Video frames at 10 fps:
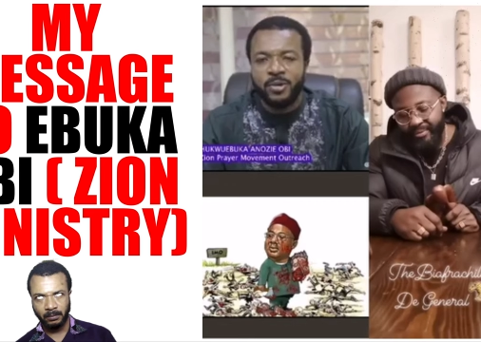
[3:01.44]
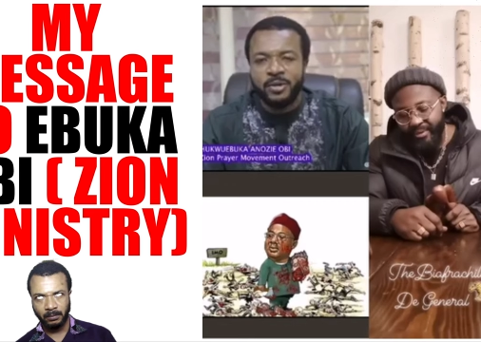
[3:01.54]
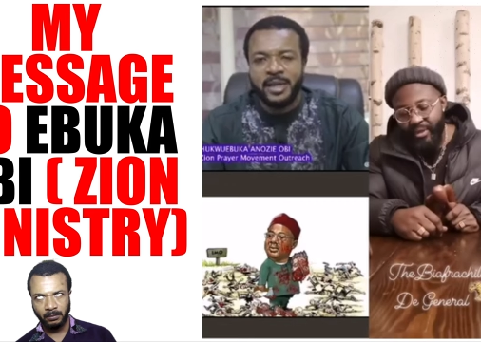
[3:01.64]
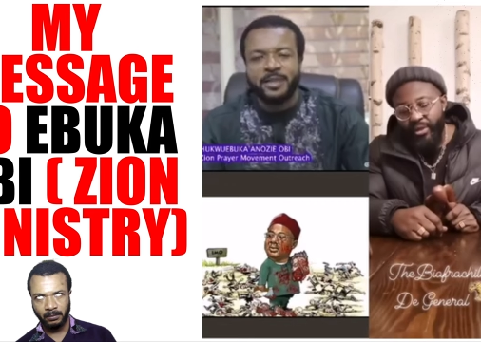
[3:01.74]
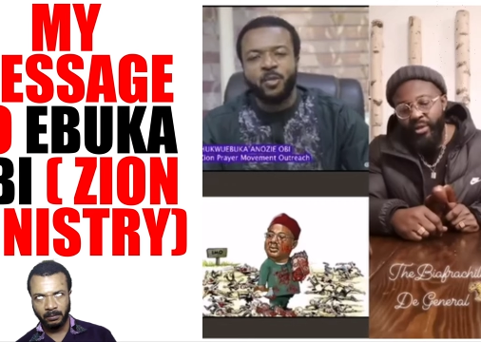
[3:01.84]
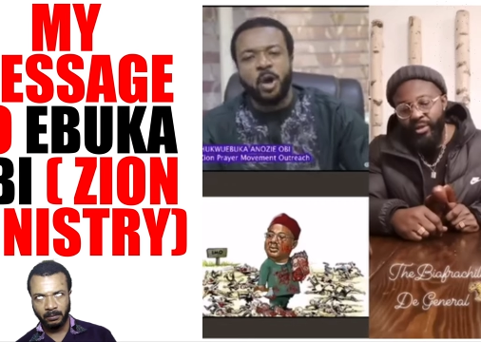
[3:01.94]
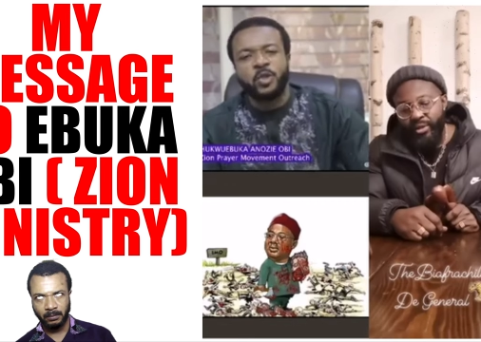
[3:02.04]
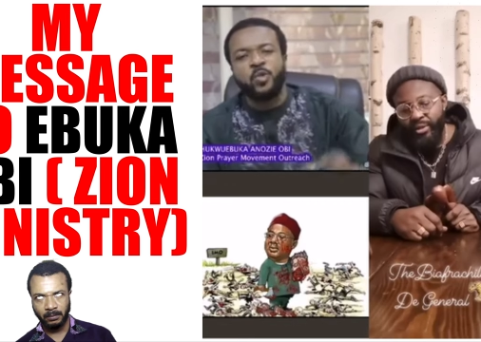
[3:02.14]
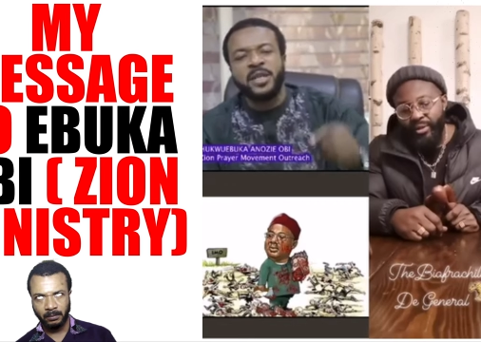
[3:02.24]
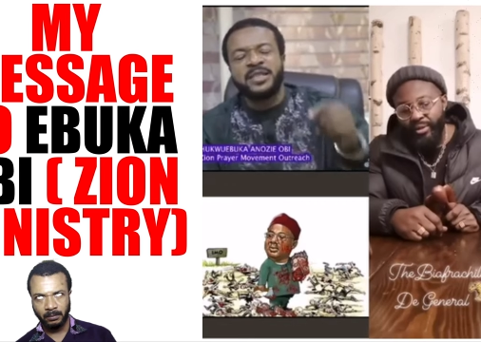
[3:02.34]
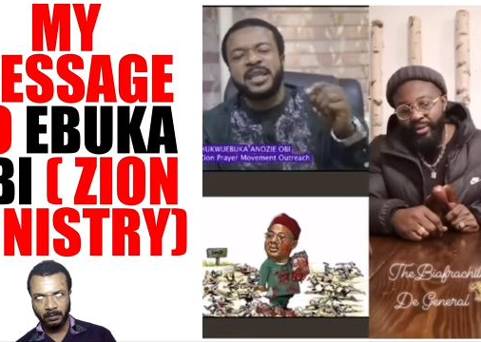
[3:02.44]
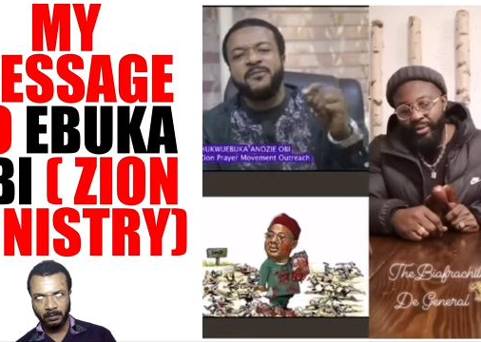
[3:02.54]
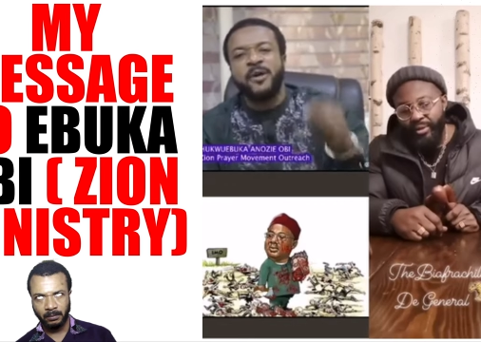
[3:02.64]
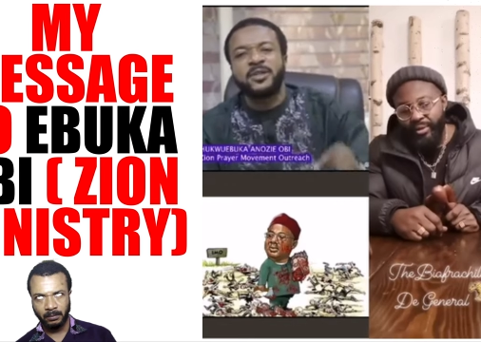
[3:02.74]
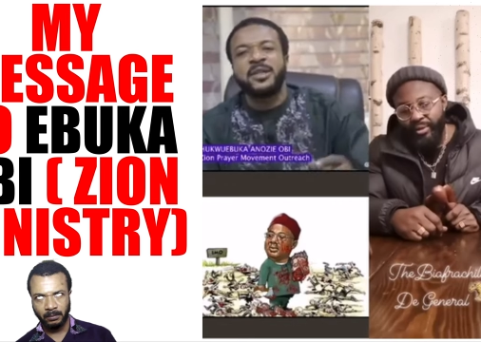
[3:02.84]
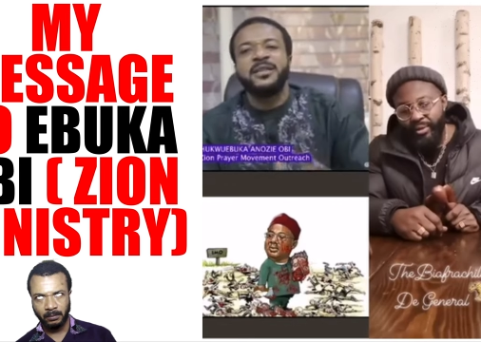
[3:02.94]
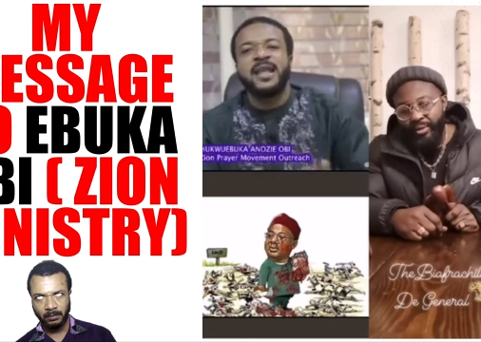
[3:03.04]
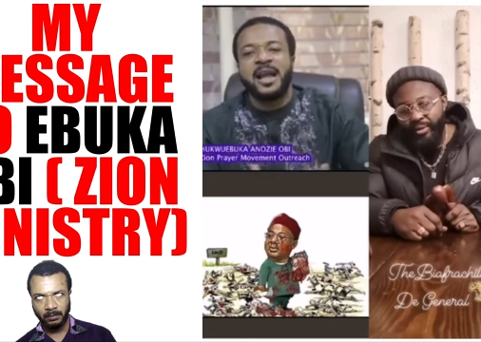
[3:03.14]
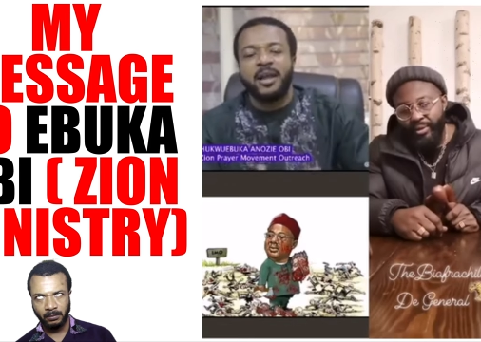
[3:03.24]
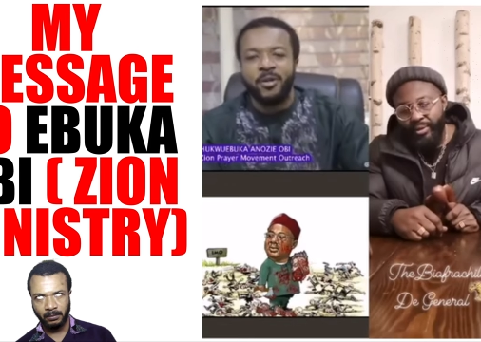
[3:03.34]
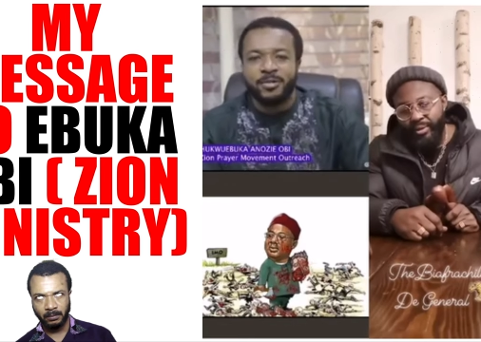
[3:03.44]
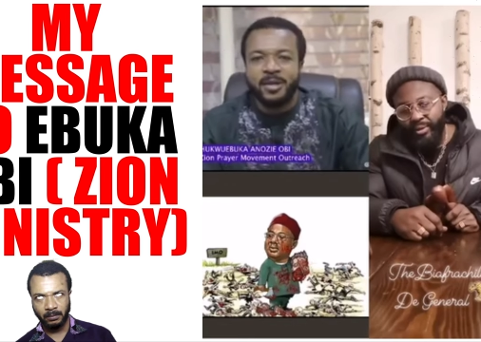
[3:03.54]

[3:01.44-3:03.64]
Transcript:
Speaker 1: that what will save us is dialogue.